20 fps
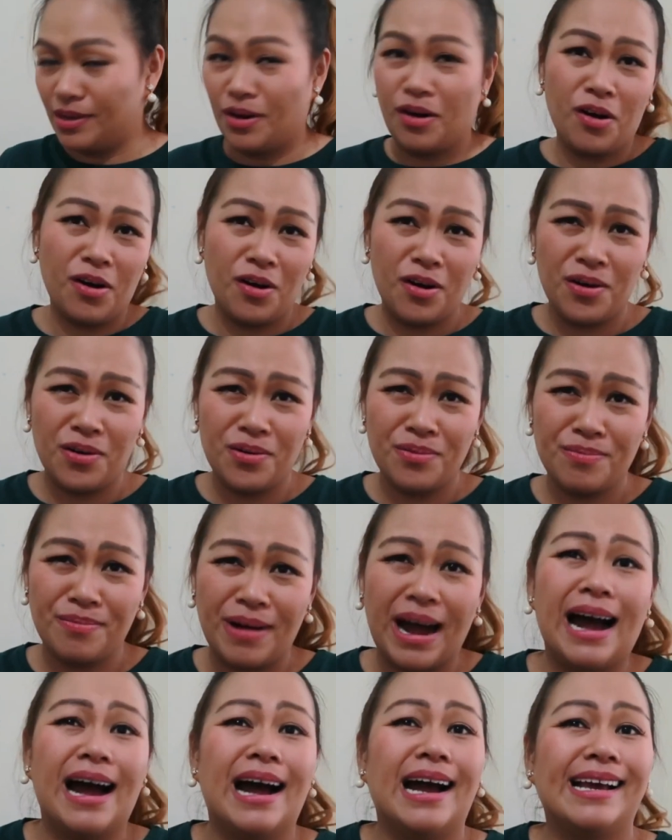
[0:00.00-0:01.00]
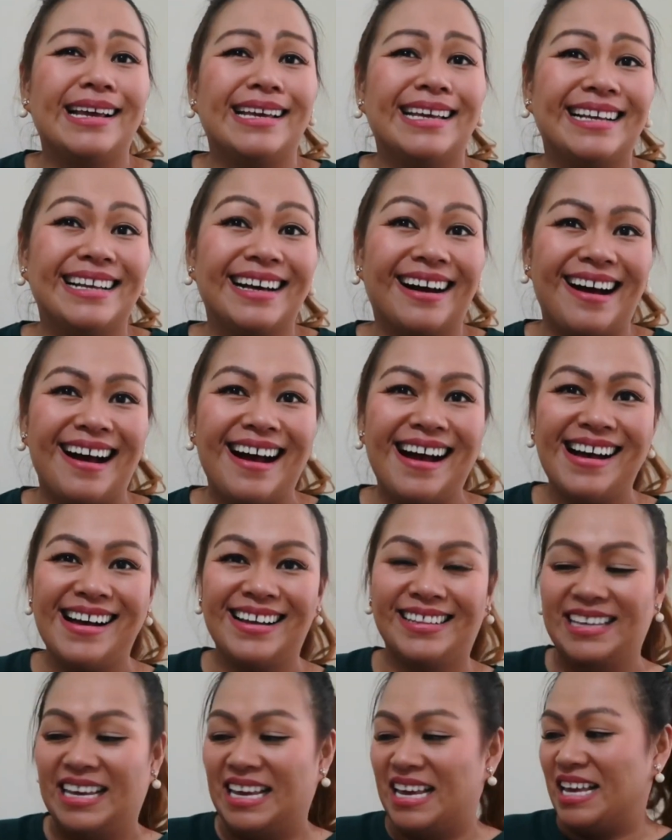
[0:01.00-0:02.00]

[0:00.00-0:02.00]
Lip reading: Oh my god,